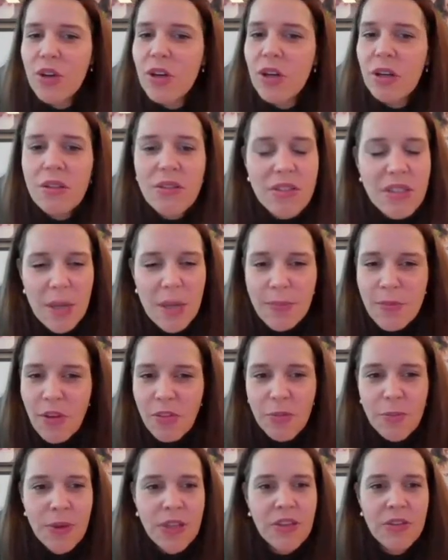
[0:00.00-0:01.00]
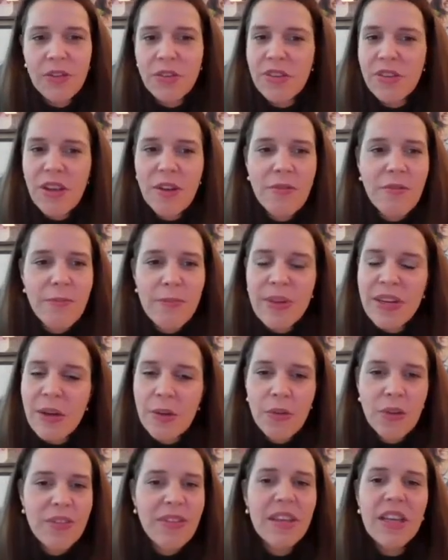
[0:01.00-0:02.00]
the concept of Metaverse and
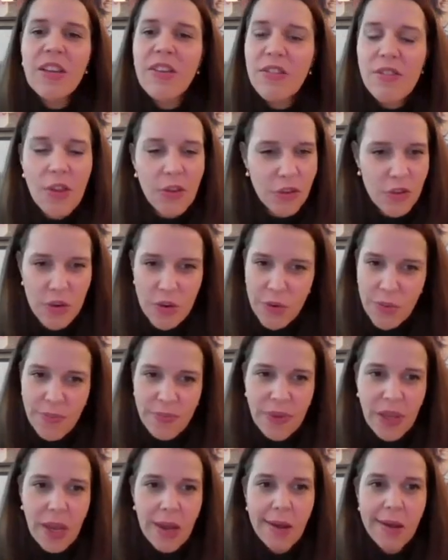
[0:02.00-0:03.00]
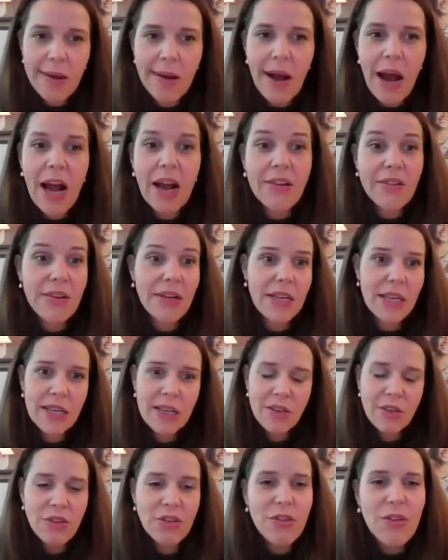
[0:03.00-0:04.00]
Metaverse, it's not new.
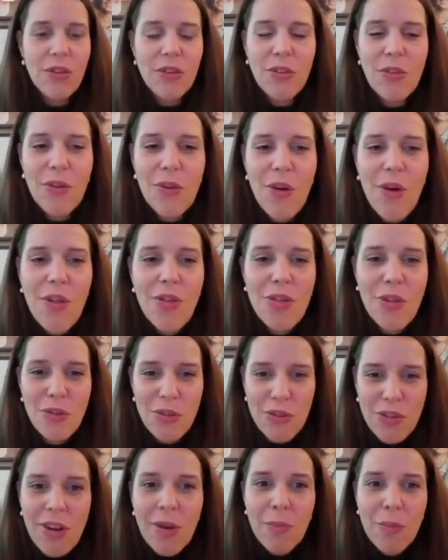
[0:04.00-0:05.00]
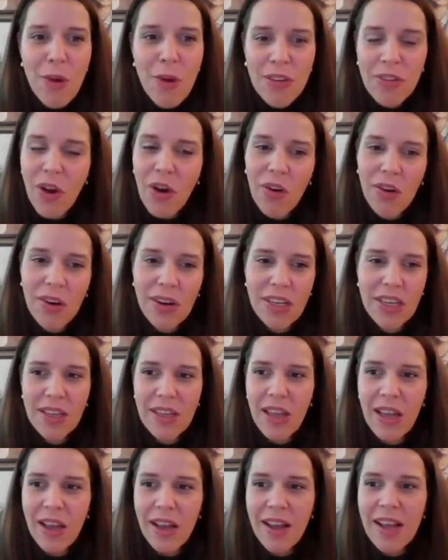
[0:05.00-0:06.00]
Actually, the term was coined in